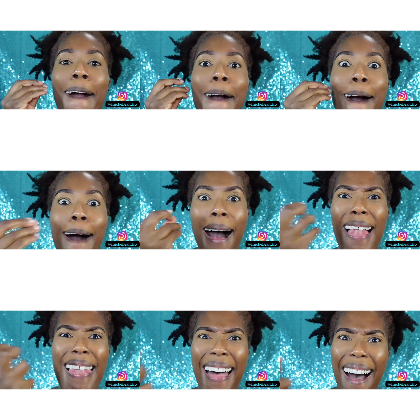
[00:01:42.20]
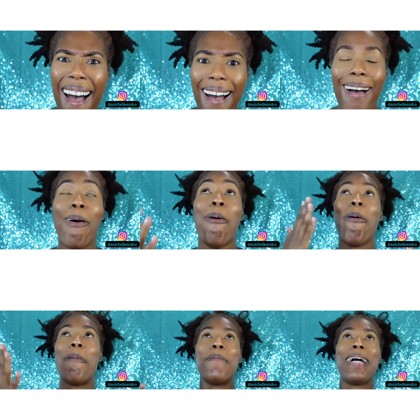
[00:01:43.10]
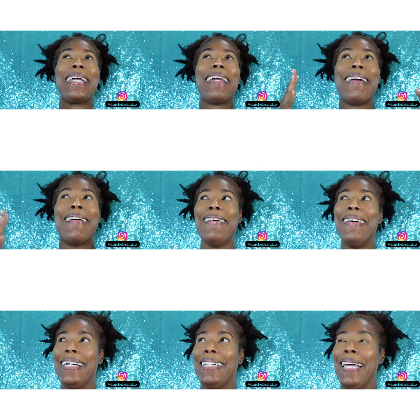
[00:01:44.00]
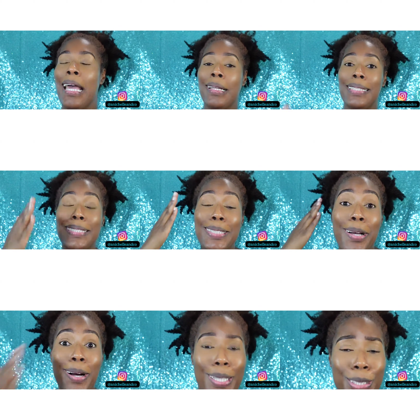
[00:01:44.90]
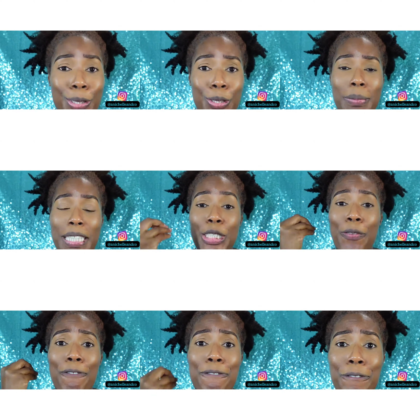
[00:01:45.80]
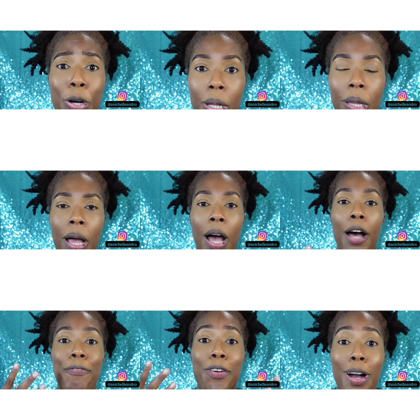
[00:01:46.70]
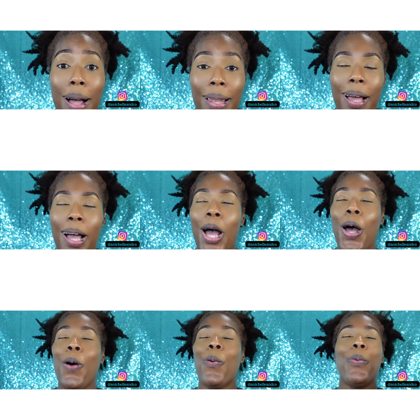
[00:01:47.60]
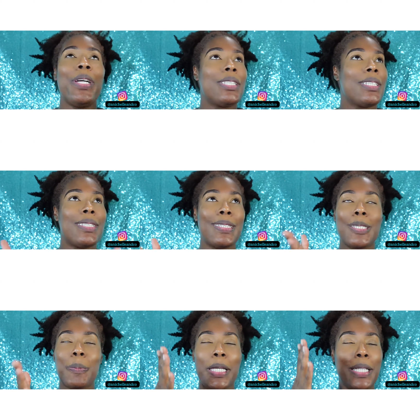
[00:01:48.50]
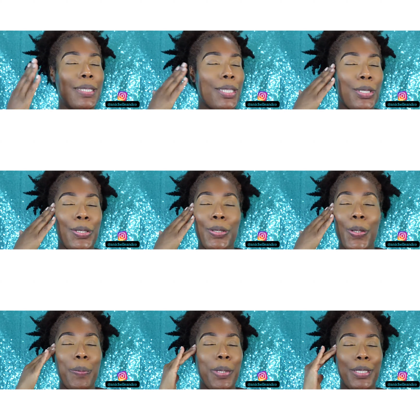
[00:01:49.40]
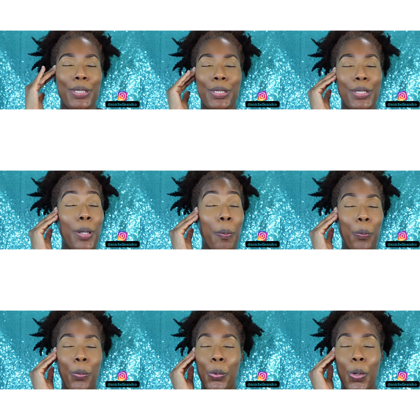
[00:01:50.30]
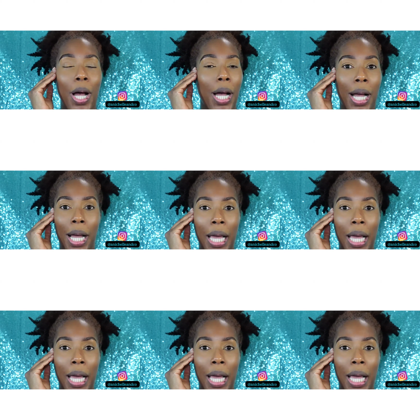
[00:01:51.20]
Color! Oh my god! This costume is full of color, which speaks so much to moi.